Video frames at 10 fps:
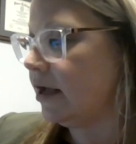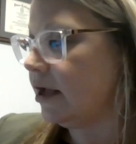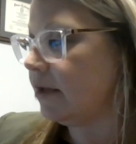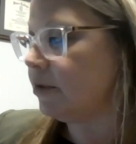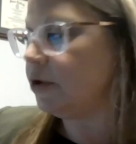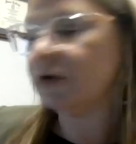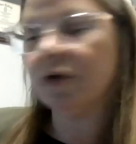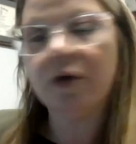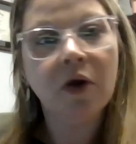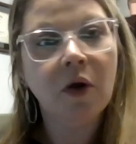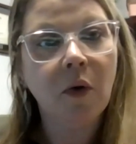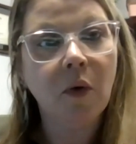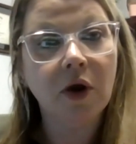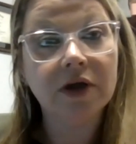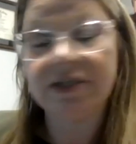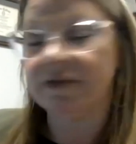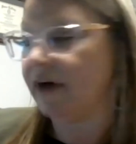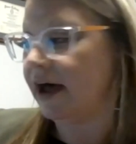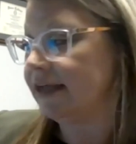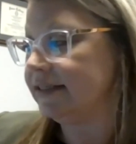a computer or a
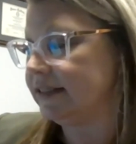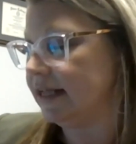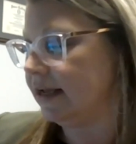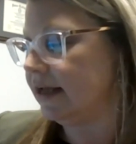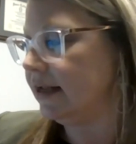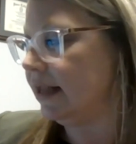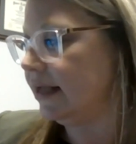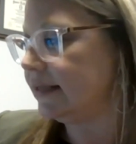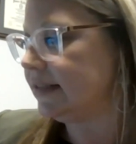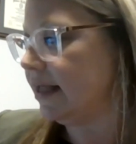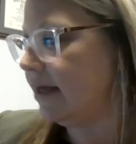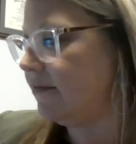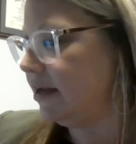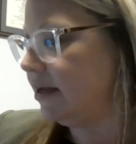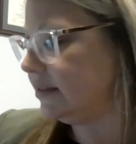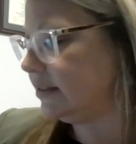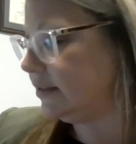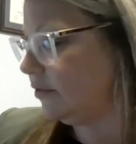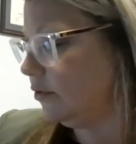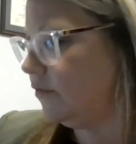device that collects evidence
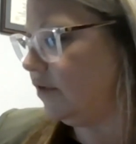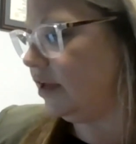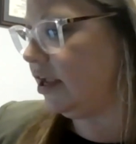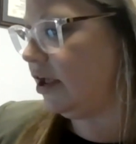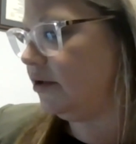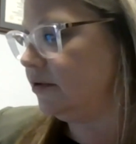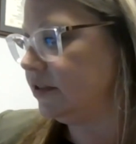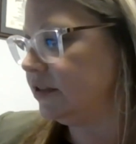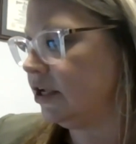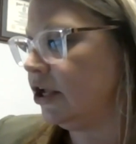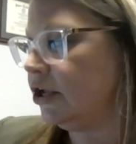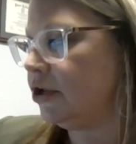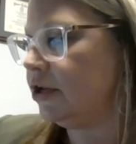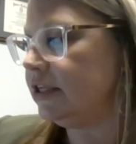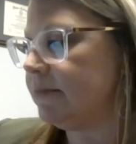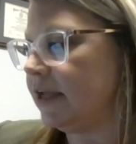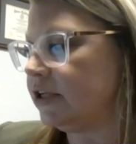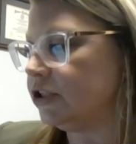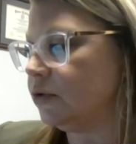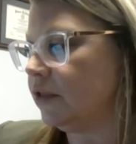through videos, you need to
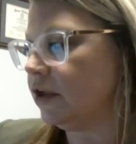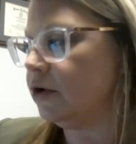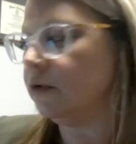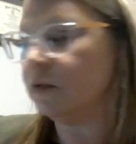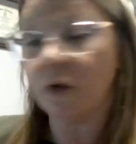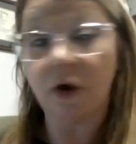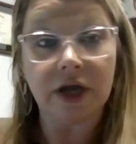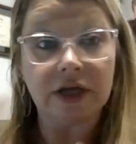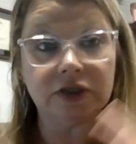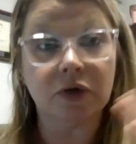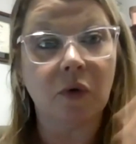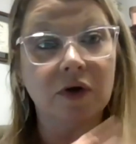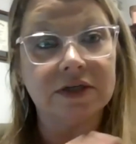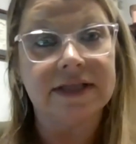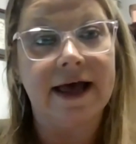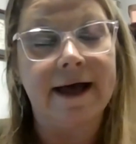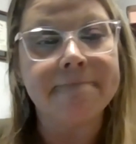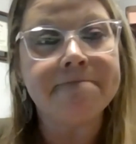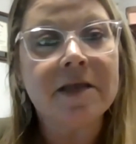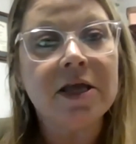make sure that you're working towards that.
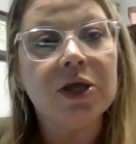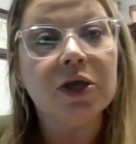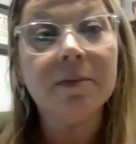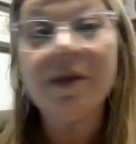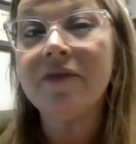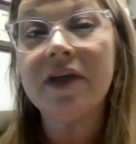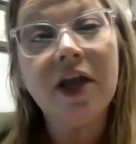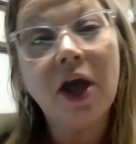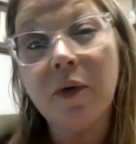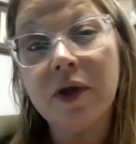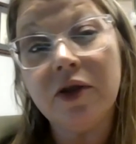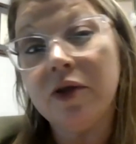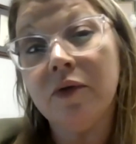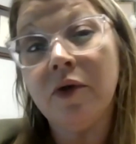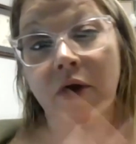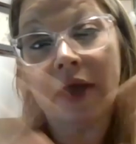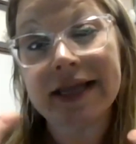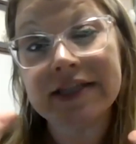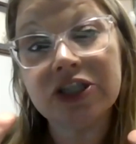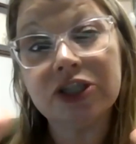You'll be videoing you
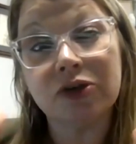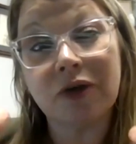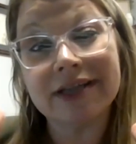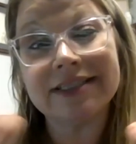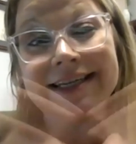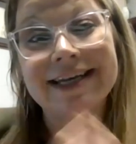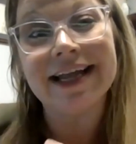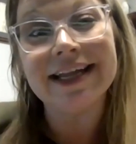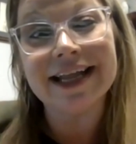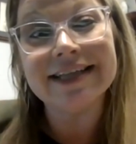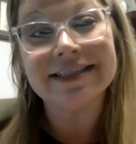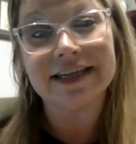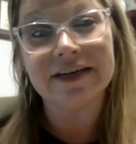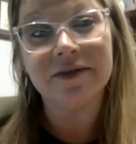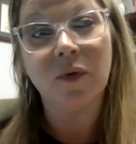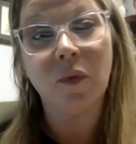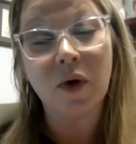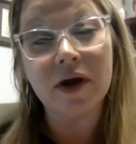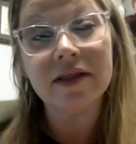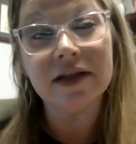instructing a lesson,
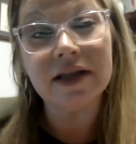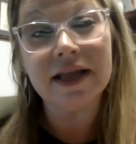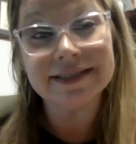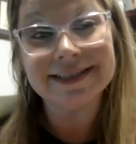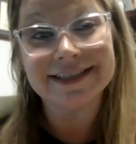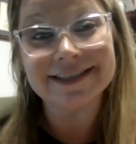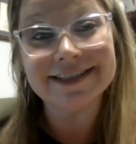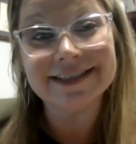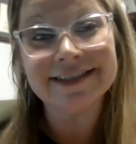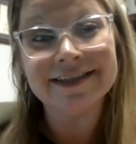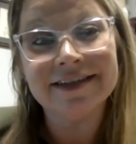one of the lessons